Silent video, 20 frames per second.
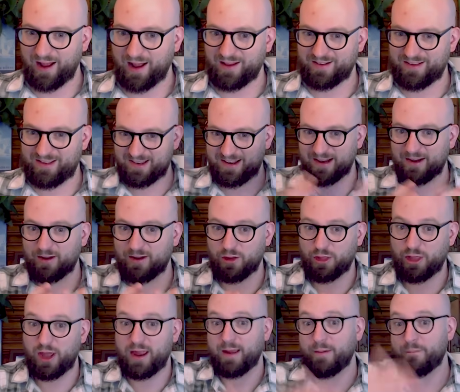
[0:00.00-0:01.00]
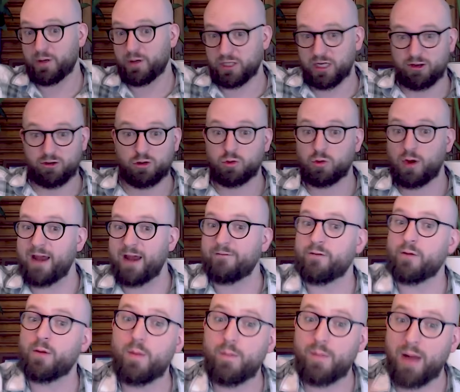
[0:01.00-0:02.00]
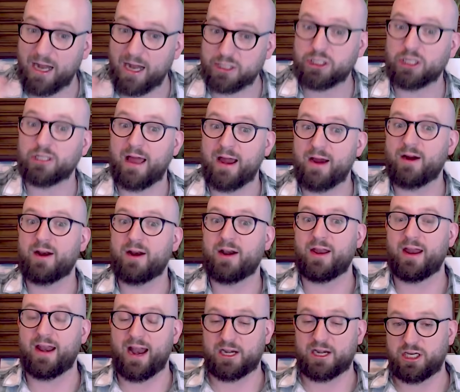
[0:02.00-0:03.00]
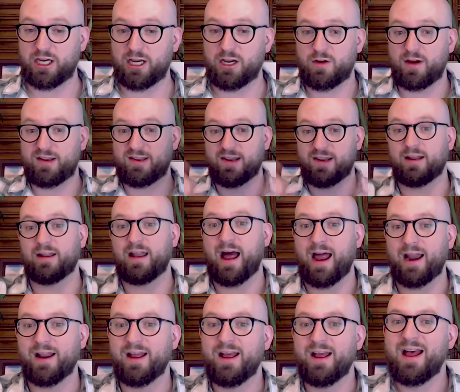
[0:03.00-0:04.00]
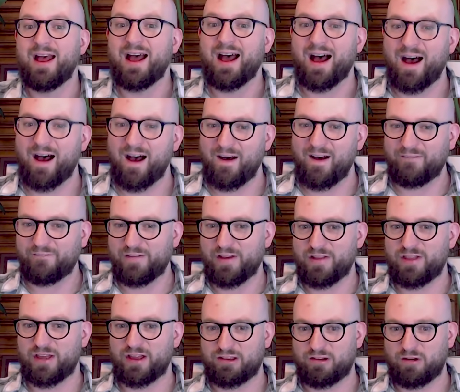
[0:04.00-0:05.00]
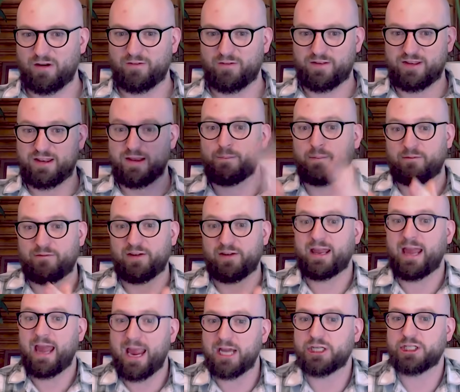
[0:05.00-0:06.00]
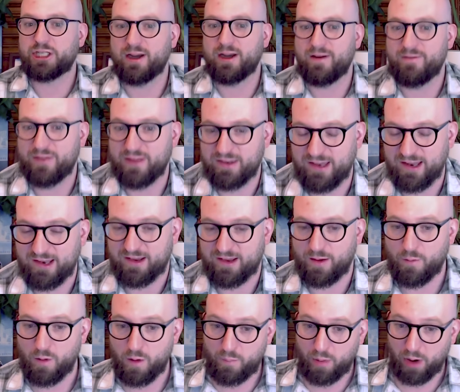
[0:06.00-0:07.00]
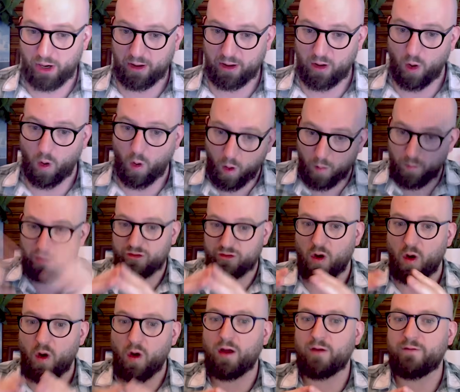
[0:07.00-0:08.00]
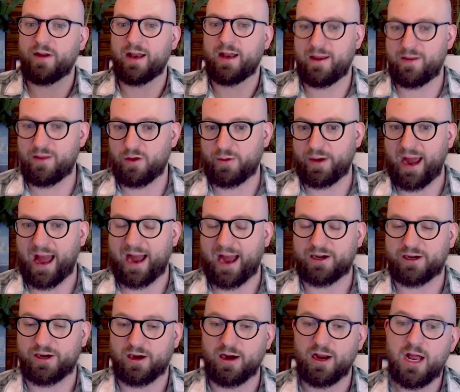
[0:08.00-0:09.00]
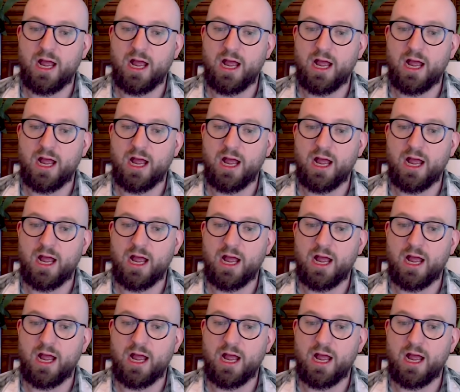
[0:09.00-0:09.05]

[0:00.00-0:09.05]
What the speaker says: single thing, which is great from a modularity and actually increasing a lot of the sort of simplification of the system. We're putting almost all of it in the reactor.